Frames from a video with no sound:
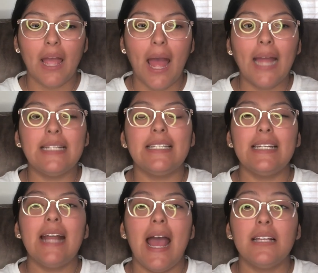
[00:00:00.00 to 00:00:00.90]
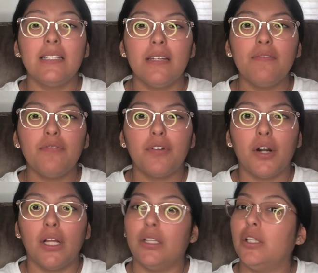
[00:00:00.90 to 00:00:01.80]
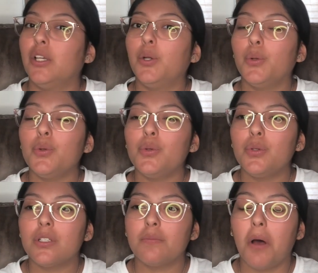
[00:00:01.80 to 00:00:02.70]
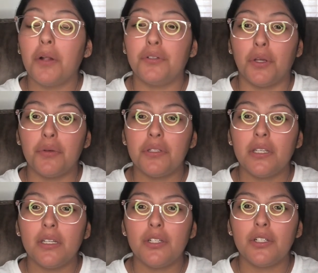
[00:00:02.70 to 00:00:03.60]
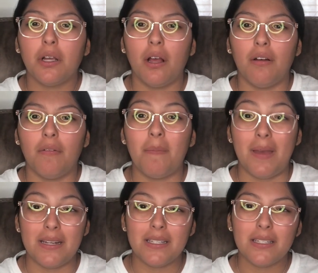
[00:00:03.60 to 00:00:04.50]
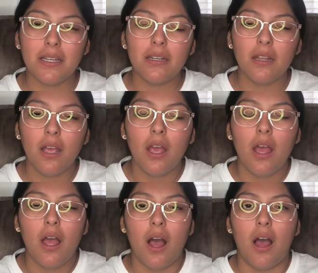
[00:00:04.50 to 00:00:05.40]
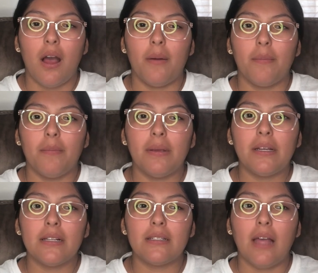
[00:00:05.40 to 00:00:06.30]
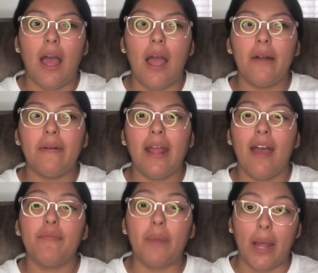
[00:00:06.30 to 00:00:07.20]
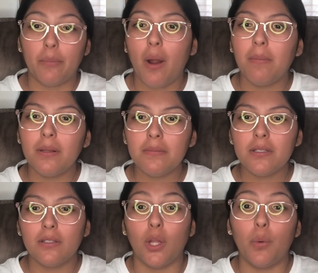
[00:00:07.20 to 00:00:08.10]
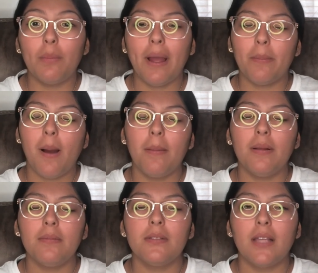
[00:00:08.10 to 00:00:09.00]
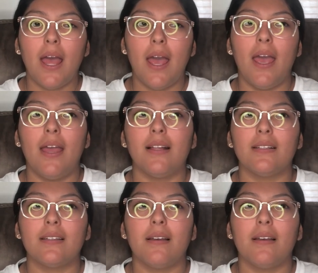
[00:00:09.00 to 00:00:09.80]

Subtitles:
I did ask them for a little small dosage of medicine, because I already have back problems, lower back problems, and